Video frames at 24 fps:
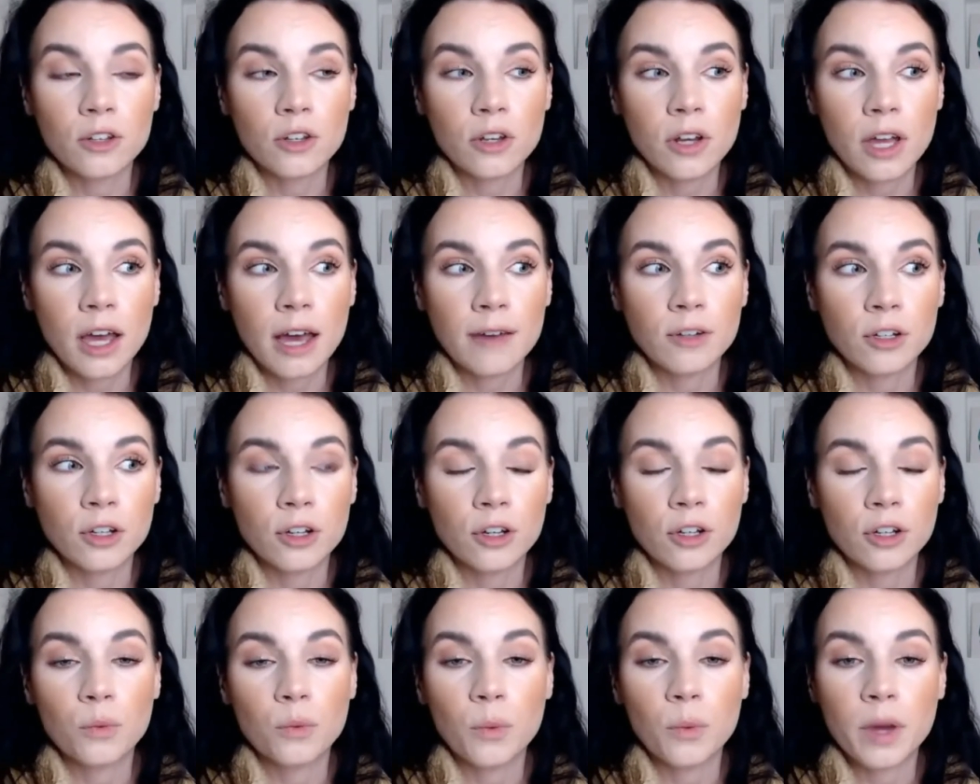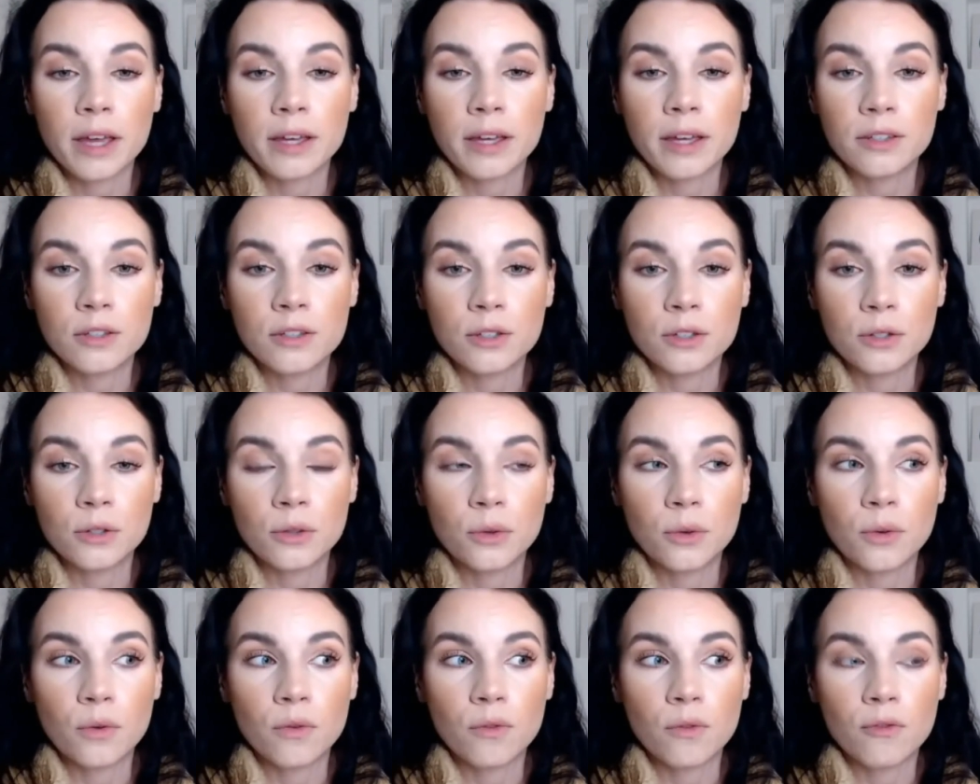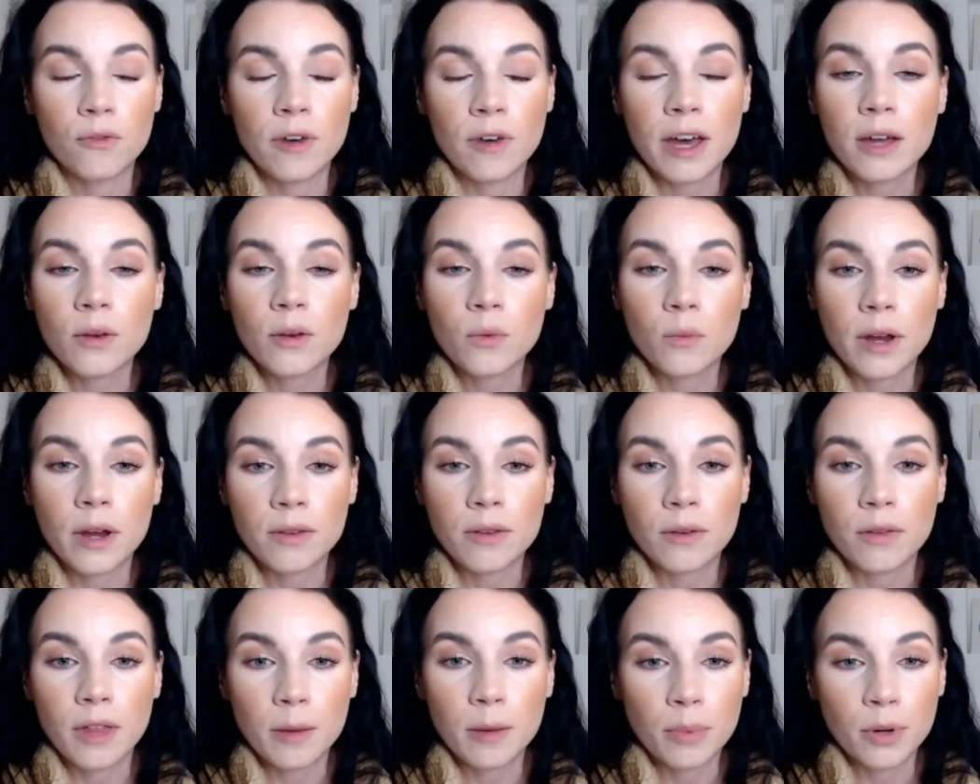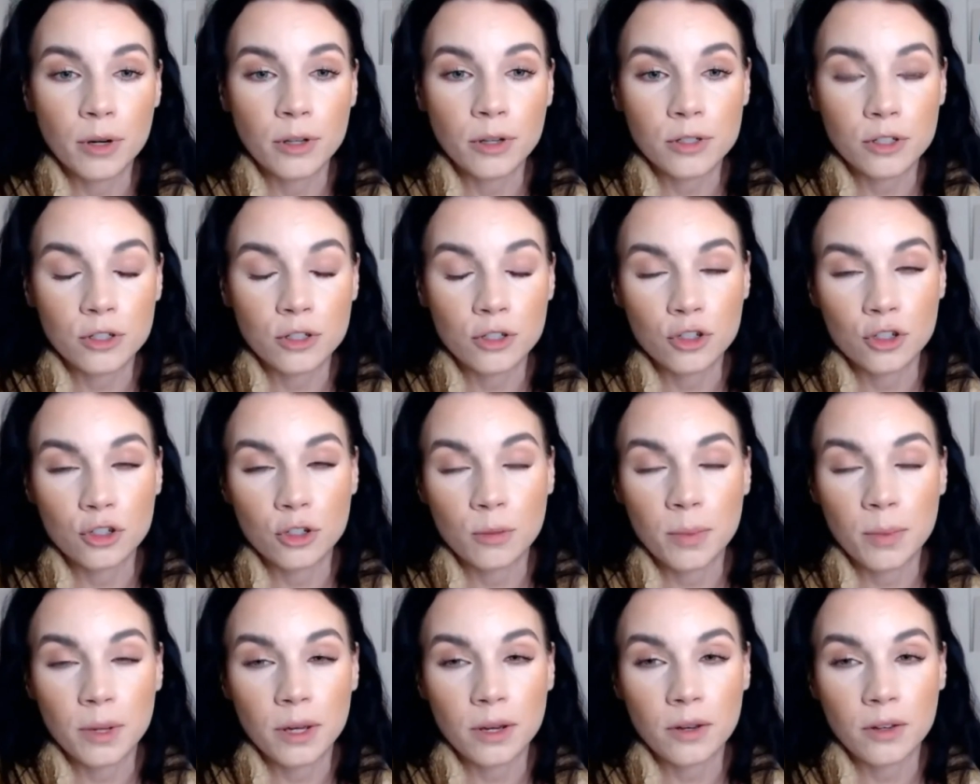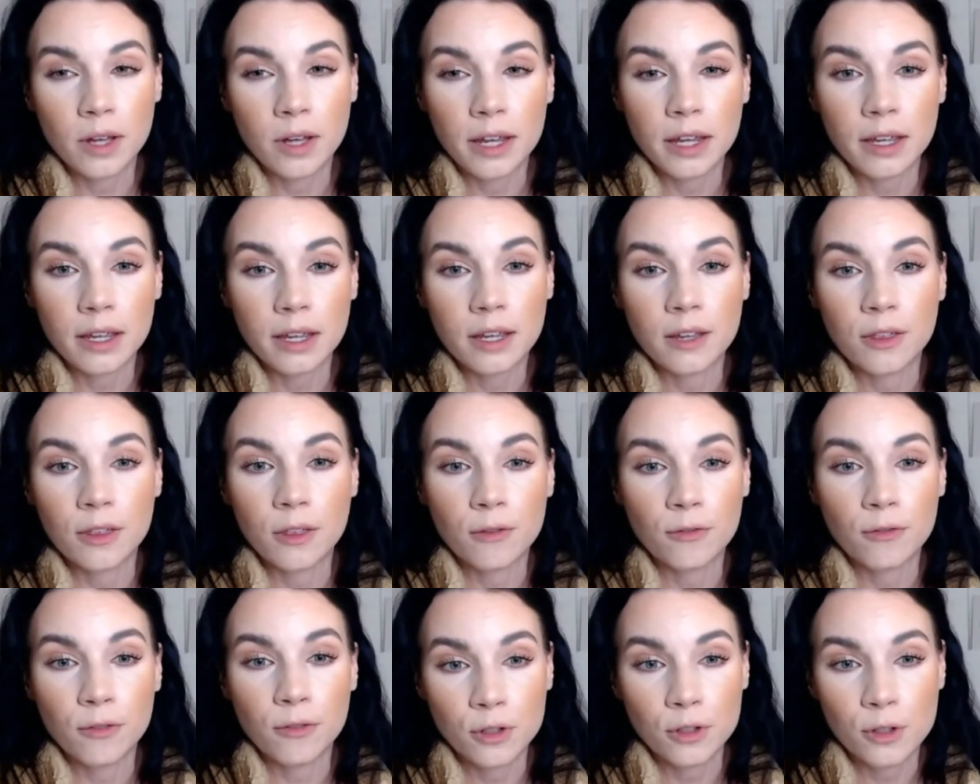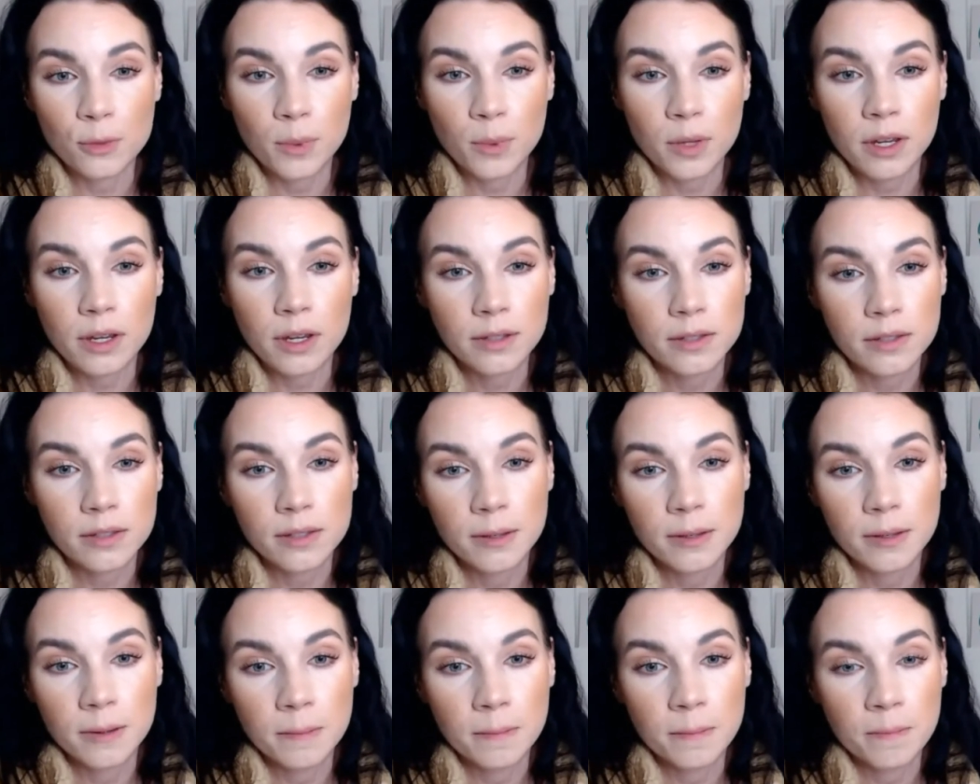have a good way to vet whether that person should be a client in the first place,